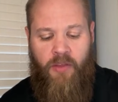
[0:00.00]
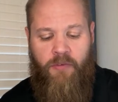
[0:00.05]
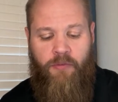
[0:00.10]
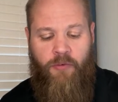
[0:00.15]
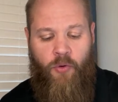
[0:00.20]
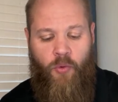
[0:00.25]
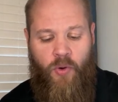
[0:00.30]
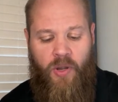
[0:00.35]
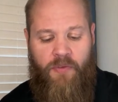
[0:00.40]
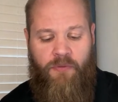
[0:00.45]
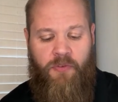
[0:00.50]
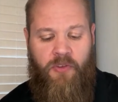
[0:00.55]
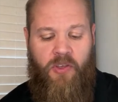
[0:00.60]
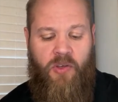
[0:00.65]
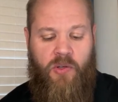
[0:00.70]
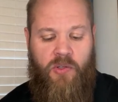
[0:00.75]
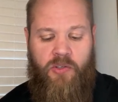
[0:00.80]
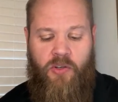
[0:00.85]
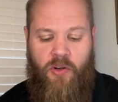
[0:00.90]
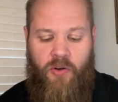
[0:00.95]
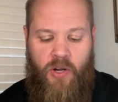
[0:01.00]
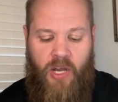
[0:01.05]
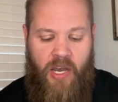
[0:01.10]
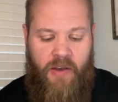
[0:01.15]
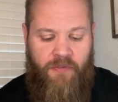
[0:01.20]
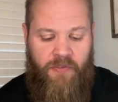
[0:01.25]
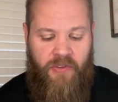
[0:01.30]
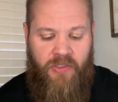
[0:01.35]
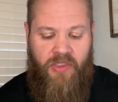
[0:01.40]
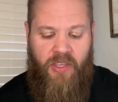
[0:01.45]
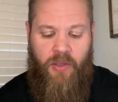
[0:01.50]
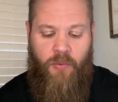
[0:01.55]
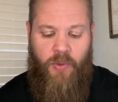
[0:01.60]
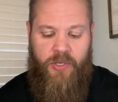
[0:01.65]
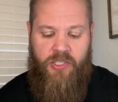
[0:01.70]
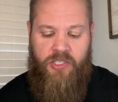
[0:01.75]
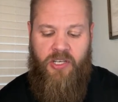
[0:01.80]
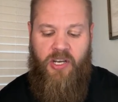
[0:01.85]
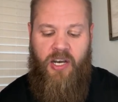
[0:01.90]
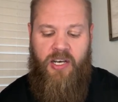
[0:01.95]
peripheral neuropathy,
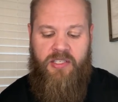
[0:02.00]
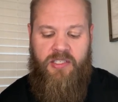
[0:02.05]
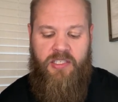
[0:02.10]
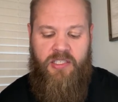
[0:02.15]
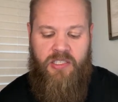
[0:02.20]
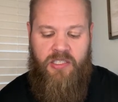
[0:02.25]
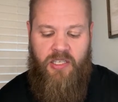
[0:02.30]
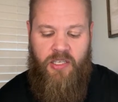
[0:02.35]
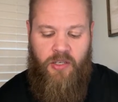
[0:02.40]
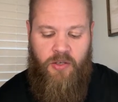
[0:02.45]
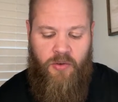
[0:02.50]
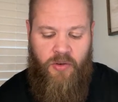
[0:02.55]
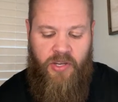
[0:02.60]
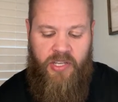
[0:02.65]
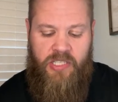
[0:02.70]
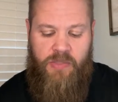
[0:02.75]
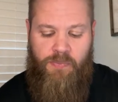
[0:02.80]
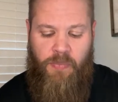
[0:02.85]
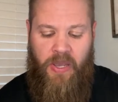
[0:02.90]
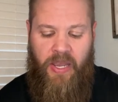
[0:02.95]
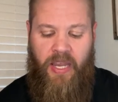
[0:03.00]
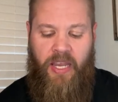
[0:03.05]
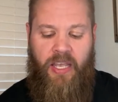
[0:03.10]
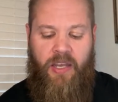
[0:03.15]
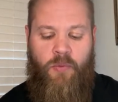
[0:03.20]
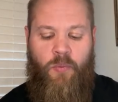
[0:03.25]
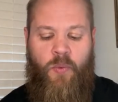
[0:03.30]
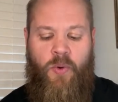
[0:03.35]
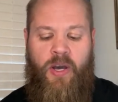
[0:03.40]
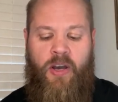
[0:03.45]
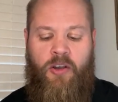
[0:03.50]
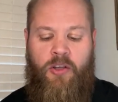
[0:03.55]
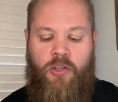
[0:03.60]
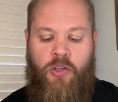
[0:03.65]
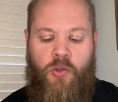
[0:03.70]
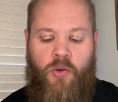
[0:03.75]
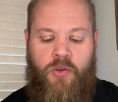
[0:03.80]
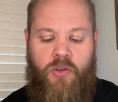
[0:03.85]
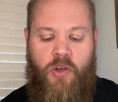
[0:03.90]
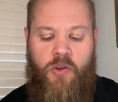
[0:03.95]
which causes increased pain while
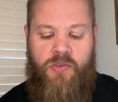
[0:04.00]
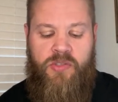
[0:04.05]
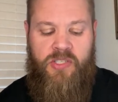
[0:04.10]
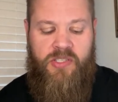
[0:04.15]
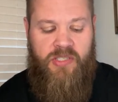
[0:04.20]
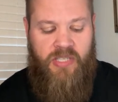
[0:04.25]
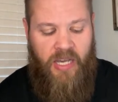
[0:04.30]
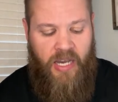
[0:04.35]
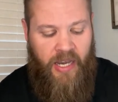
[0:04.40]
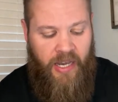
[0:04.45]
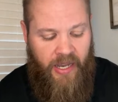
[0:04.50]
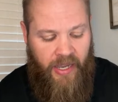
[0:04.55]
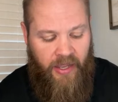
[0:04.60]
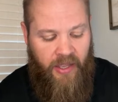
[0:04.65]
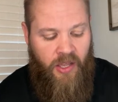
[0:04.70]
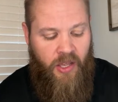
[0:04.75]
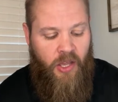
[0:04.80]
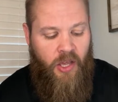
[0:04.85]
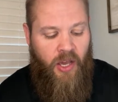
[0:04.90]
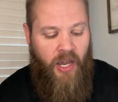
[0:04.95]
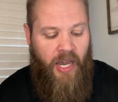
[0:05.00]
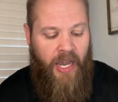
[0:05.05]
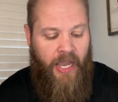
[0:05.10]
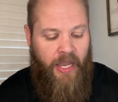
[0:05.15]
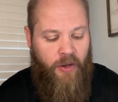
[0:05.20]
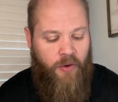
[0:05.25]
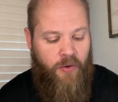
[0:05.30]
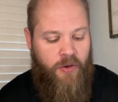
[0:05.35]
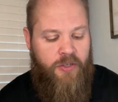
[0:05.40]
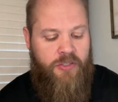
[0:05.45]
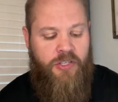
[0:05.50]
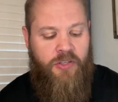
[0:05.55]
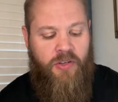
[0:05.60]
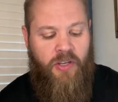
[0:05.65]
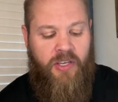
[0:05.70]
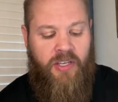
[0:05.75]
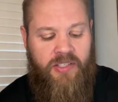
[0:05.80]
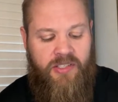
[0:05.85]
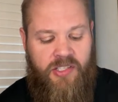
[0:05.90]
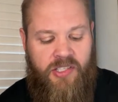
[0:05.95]
glucose is high. I urge you
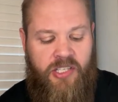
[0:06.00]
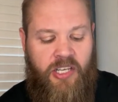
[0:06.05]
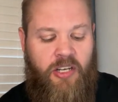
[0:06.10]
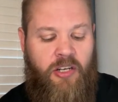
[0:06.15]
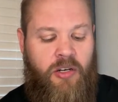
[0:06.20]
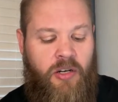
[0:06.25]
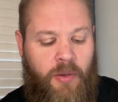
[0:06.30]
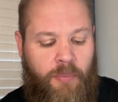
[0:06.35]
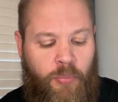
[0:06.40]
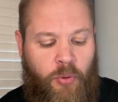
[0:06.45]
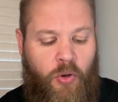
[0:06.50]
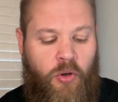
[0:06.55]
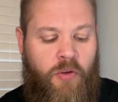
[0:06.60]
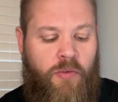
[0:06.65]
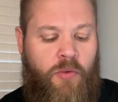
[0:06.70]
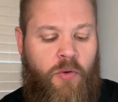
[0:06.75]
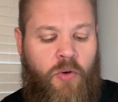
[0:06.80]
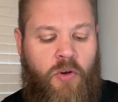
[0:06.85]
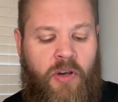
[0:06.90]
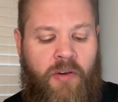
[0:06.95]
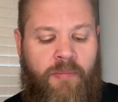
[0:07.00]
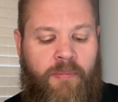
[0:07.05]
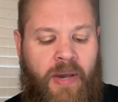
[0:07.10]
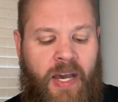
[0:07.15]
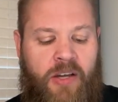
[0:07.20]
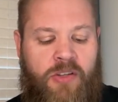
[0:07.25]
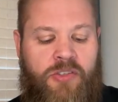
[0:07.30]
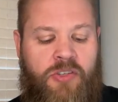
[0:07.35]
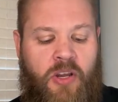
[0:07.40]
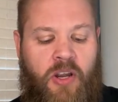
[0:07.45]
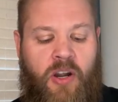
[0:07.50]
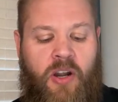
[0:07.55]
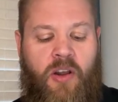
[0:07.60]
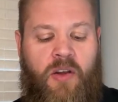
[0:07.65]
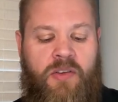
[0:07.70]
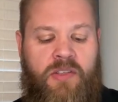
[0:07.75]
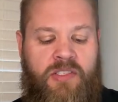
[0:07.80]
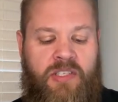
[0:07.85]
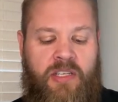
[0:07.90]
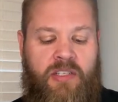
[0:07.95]
to consider approval of
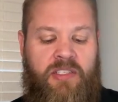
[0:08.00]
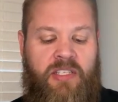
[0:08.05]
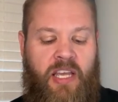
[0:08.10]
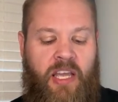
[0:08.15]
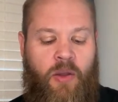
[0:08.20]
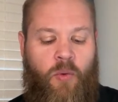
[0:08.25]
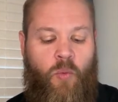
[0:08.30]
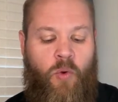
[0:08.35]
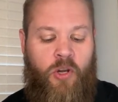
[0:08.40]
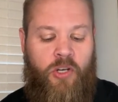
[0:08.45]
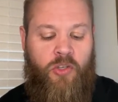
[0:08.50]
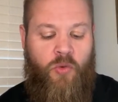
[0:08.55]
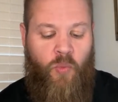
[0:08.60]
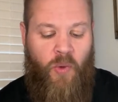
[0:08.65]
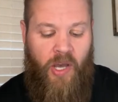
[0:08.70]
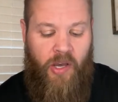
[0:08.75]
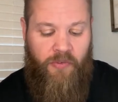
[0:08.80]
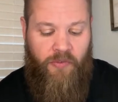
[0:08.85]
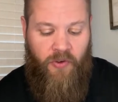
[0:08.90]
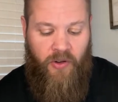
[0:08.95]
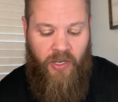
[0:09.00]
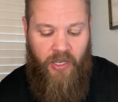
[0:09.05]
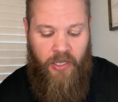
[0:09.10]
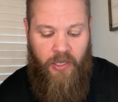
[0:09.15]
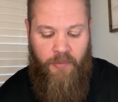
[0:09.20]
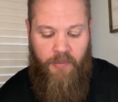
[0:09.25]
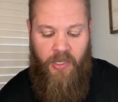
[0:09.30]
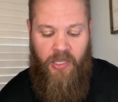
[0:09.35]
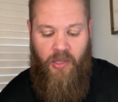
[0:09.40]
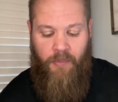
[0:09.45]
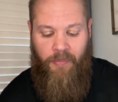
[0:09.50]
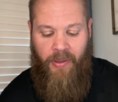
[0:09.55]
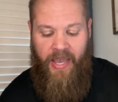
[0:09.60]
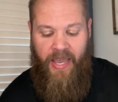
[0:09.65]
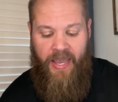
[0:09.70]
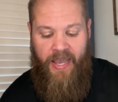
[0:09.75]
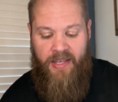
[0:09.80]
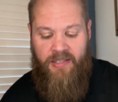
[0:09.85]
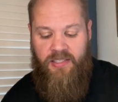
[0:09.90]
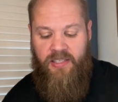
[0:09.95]
Mounjaro since it worked well for him in the
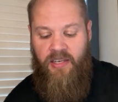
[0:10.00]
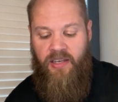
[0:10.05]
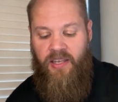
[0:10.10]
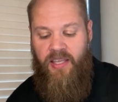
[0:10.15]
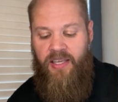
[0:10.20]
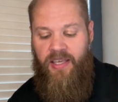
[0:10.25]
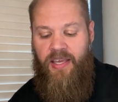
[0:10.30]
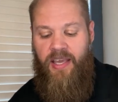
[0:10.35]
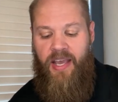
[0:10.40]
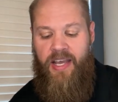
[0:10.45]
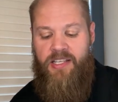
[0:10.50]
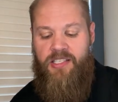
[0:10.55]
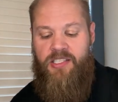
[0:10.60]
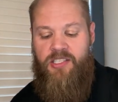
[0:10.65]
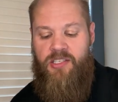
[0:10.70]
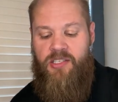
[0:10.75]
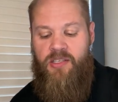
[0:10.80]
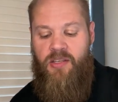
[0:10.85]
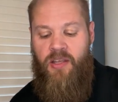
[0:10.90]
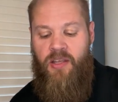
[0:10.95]
past and he has